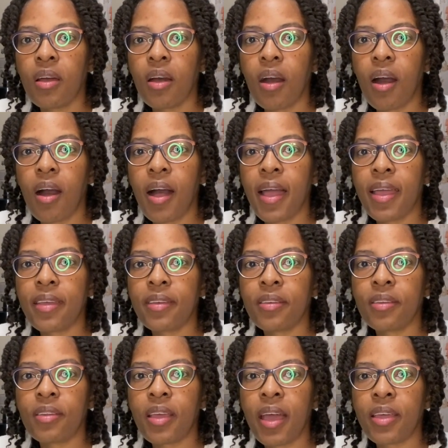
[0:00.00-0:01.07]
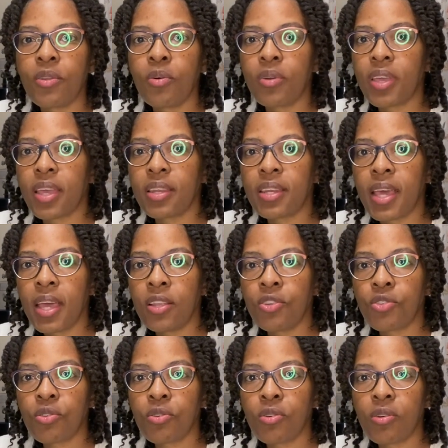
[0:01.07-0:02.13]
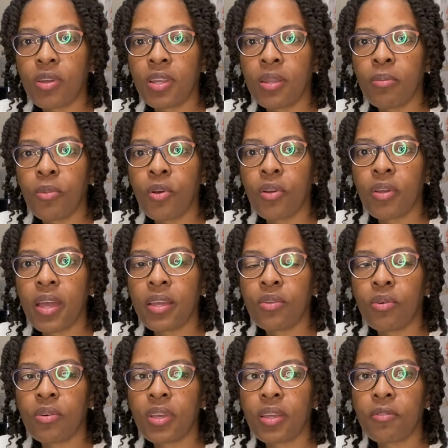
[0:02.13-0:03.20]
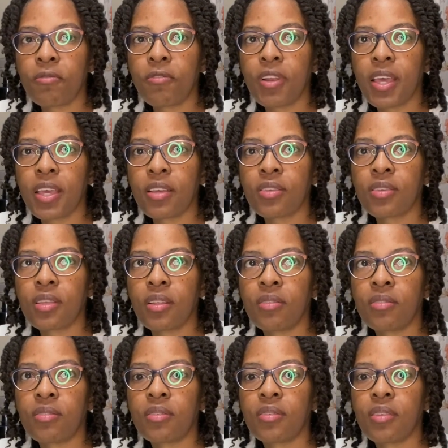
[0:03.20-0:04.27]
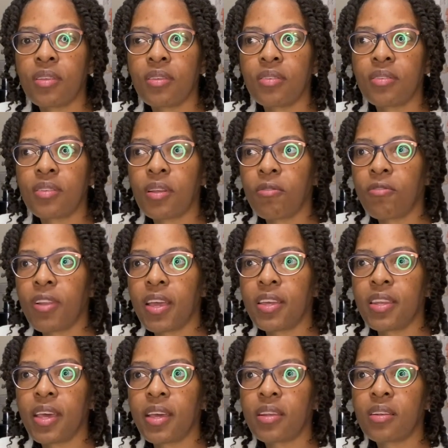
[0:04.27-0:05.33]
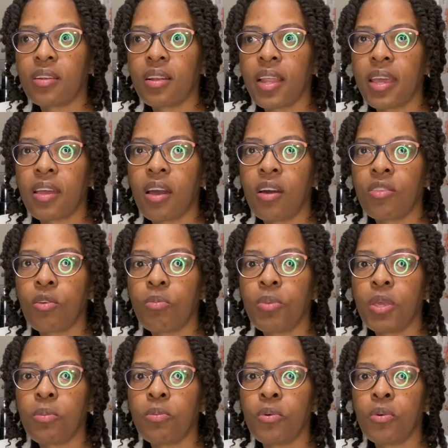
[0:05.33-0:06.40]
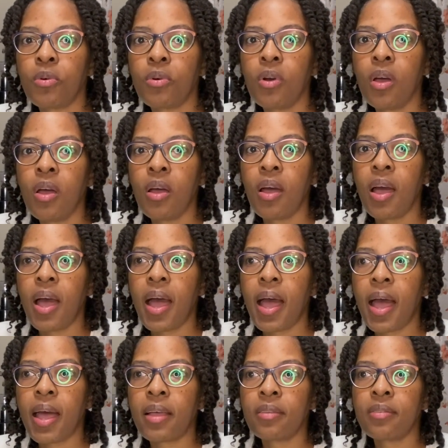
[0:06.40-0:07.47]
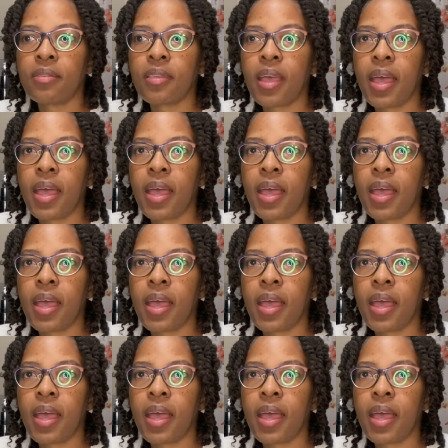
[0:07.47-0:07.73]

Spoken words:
I don't get dandruff anymore. I don't get flakes and stuff like that like other people has.